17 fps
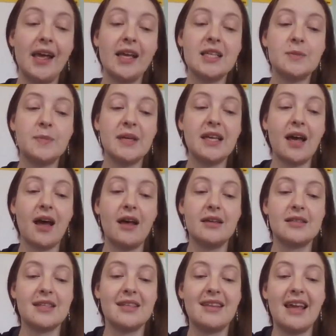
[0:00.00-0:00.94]
is
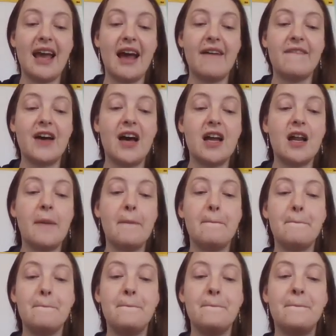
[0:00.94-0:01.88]
because they have an
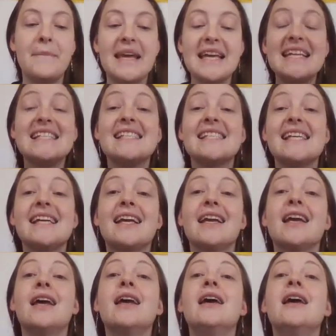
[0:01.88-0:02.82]
amazing